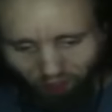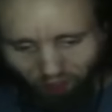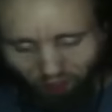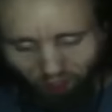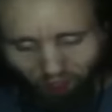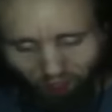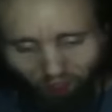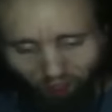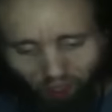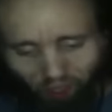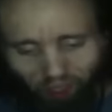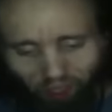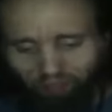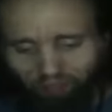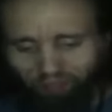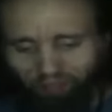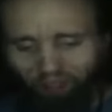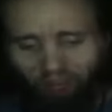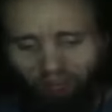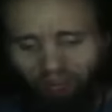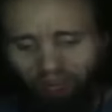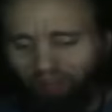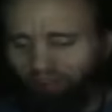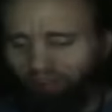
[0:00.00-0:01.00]
Like I
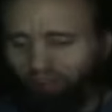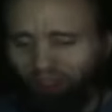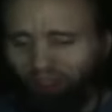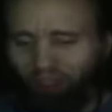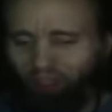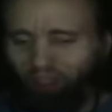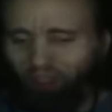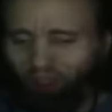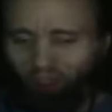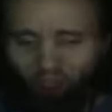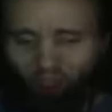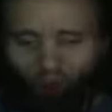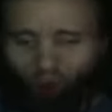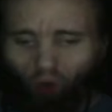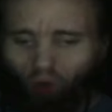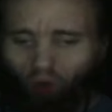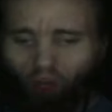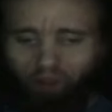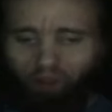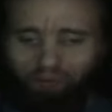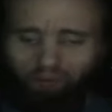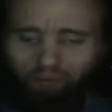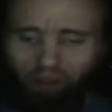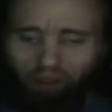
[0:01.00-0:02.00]
said, I take no
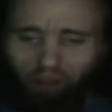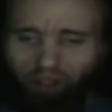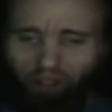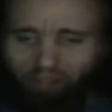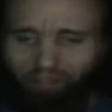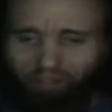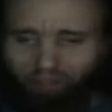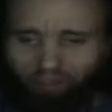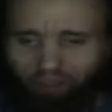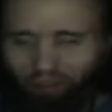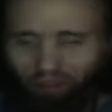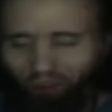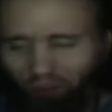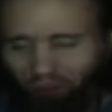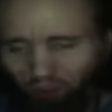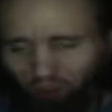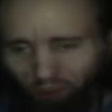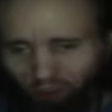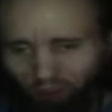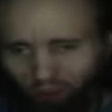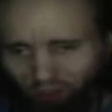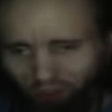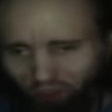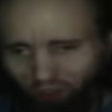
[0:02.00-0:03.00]
hard feelings in
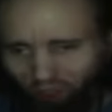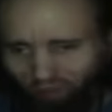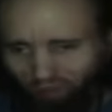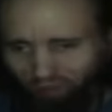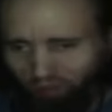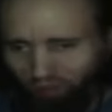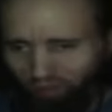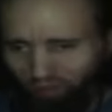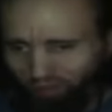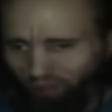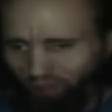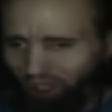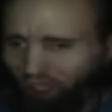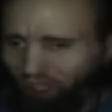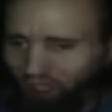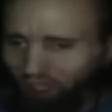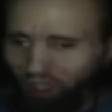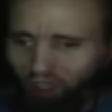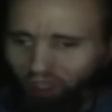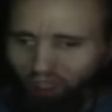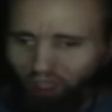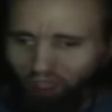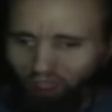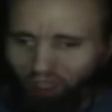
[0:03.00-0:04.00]
some of the stuff you
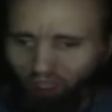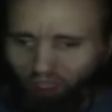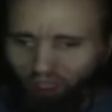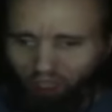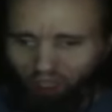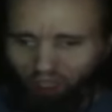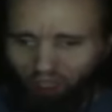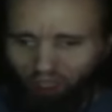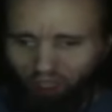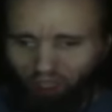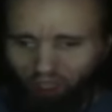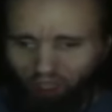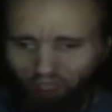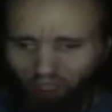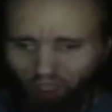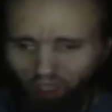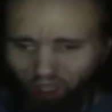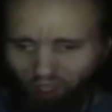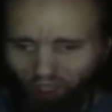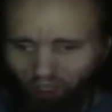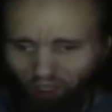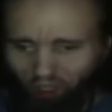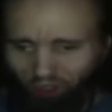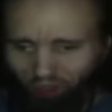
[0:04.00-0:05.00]
said,
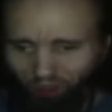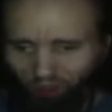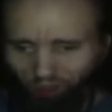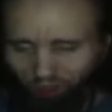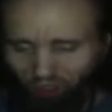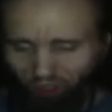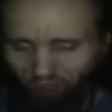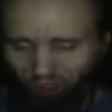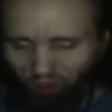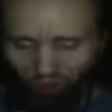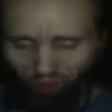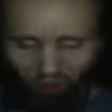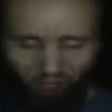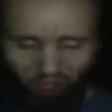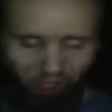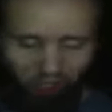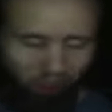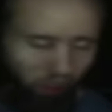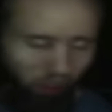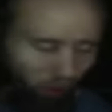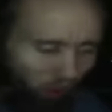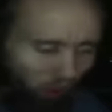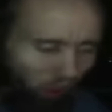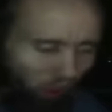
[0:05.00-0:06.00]
because then you're right,
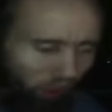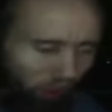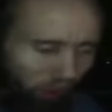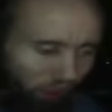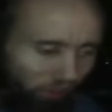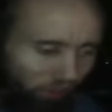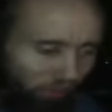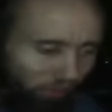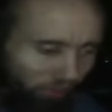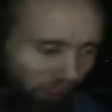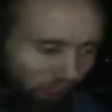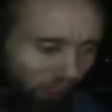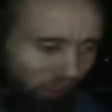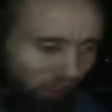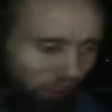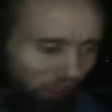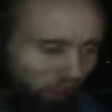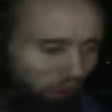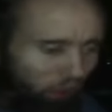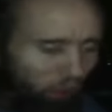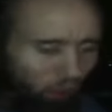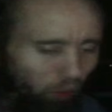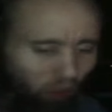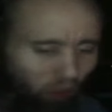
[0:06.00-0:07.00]
there are things that I need
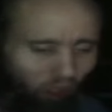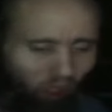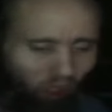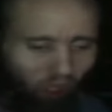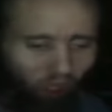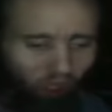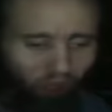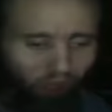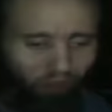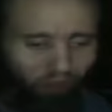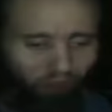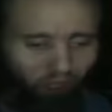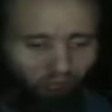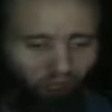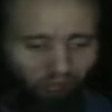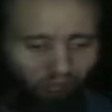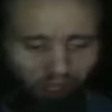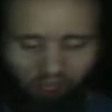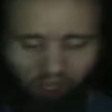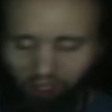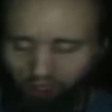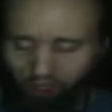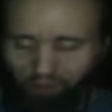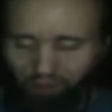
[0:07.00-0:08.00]
to work on that I
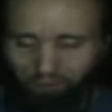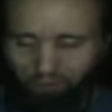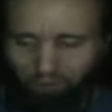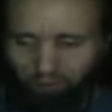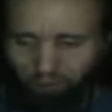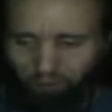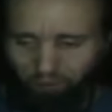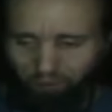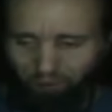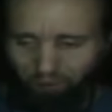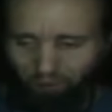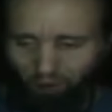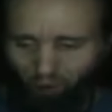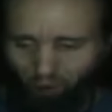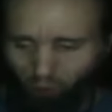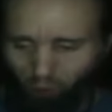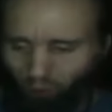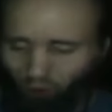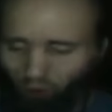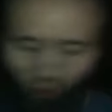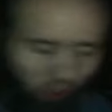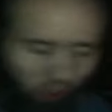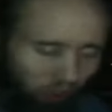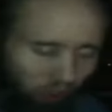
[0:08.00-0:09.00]
am
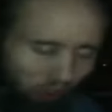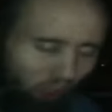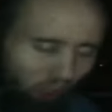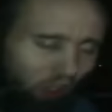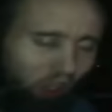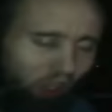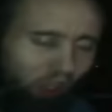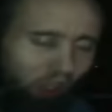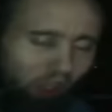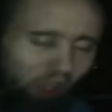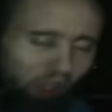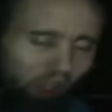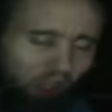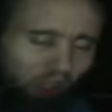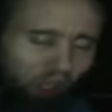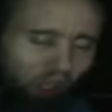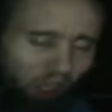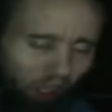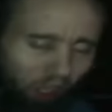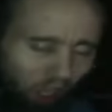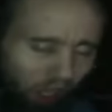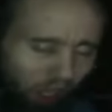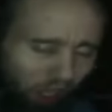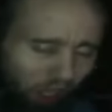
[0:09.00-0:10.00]
working on.
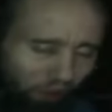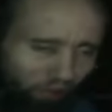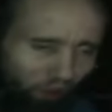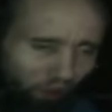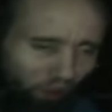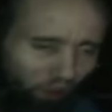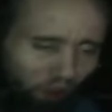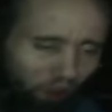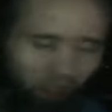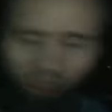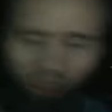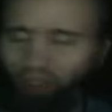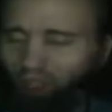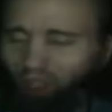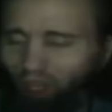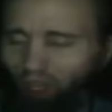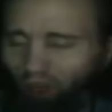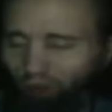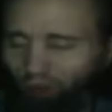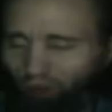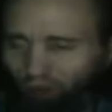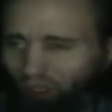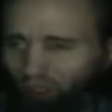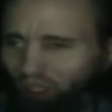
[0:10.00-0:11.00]
And I am going to
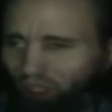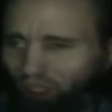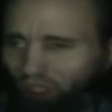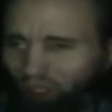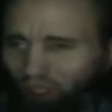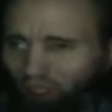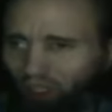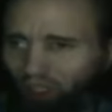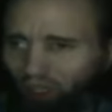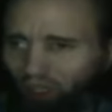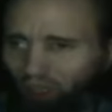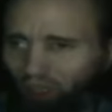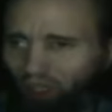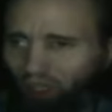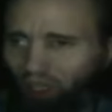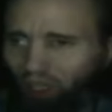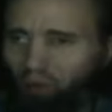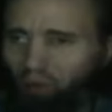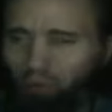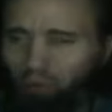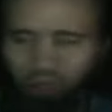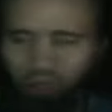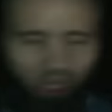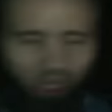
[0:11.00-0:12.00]
constantly engage
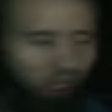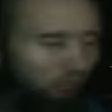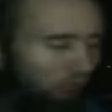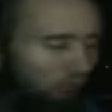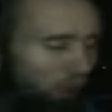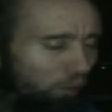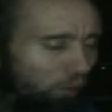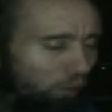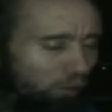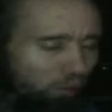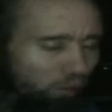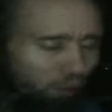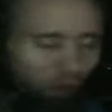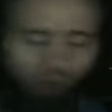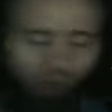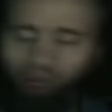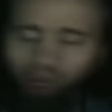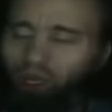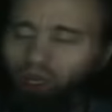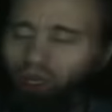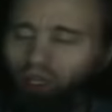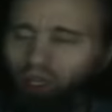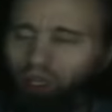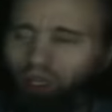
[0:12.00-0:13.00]
therapy and help for.
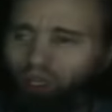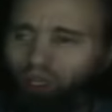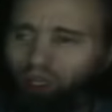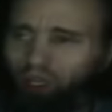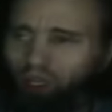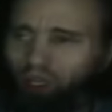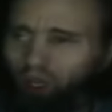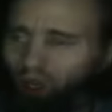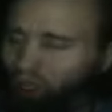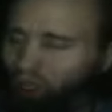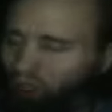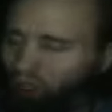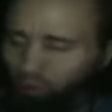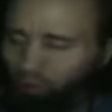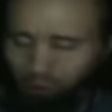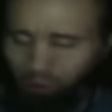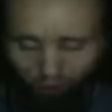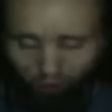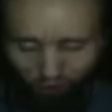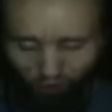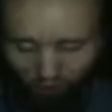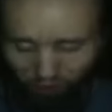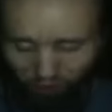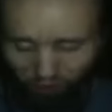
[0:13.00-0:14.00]

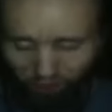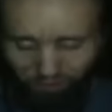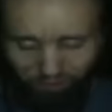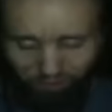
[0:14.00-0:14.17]
100%.